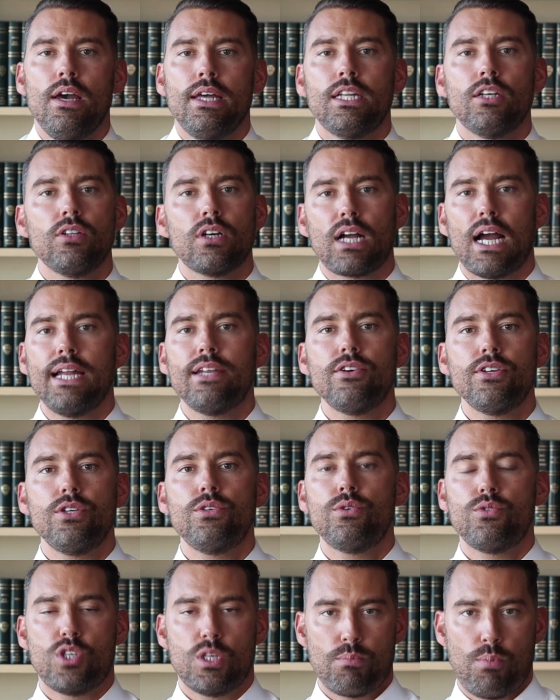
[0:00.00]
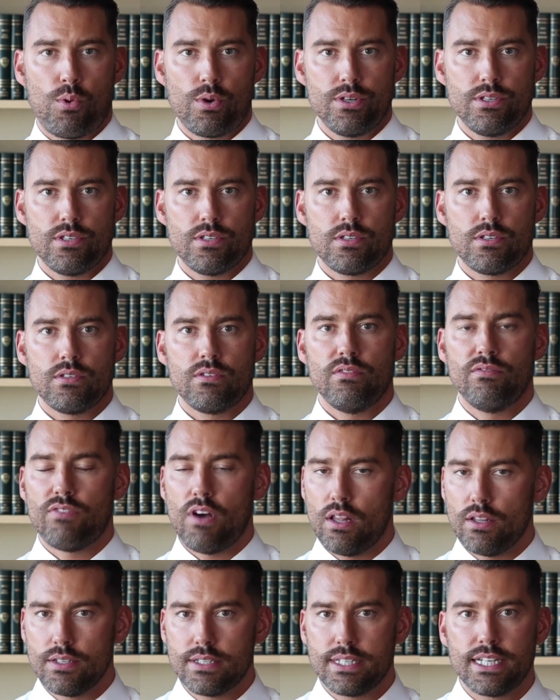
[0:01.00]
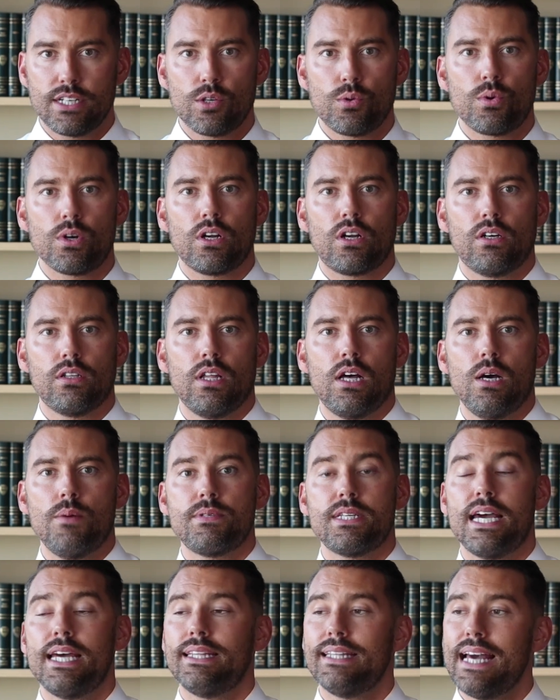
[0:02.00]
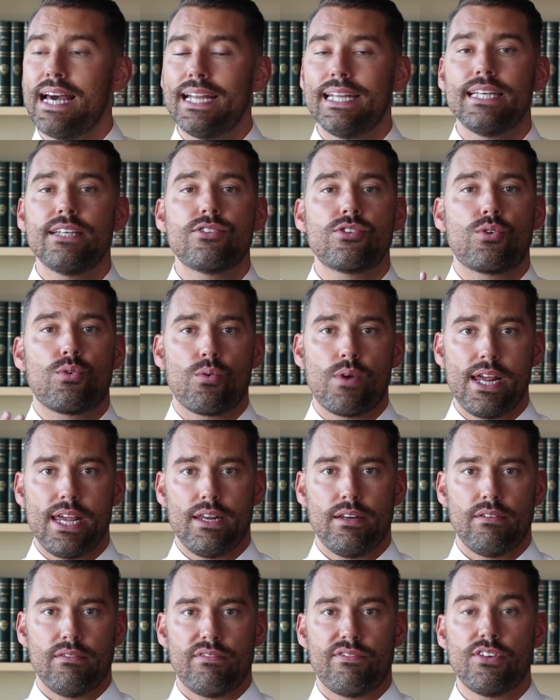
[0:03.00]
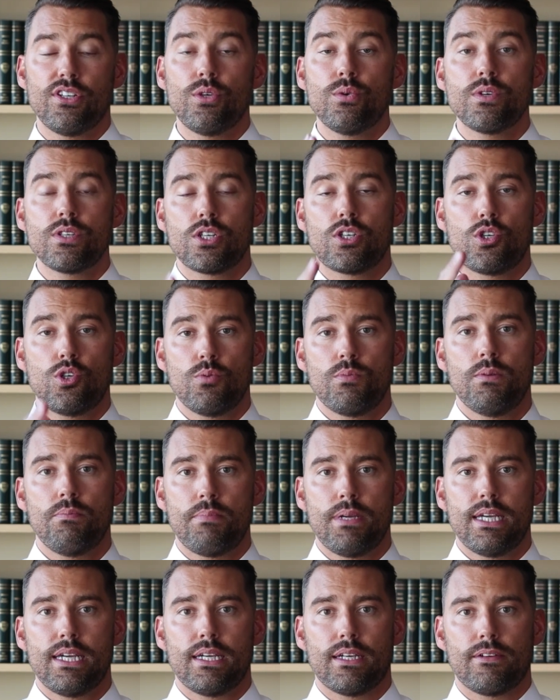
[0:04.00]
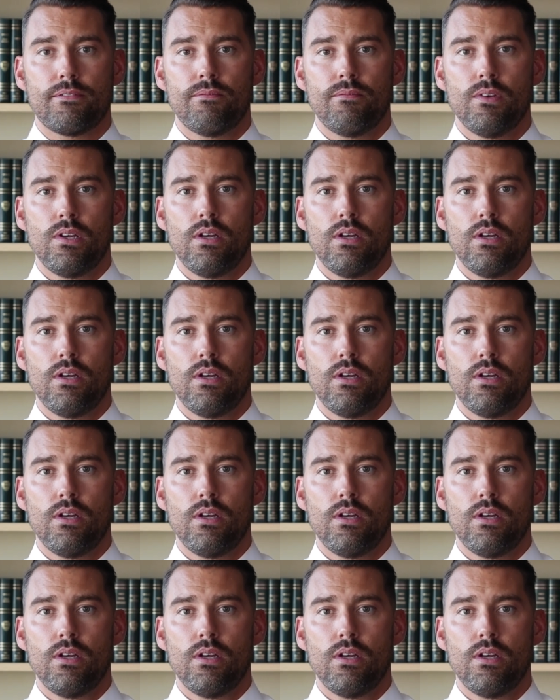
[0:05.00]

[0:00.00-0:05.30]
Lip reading: Now look, I know you do sports, volunteer work, clubs, and that is great for you as a human being.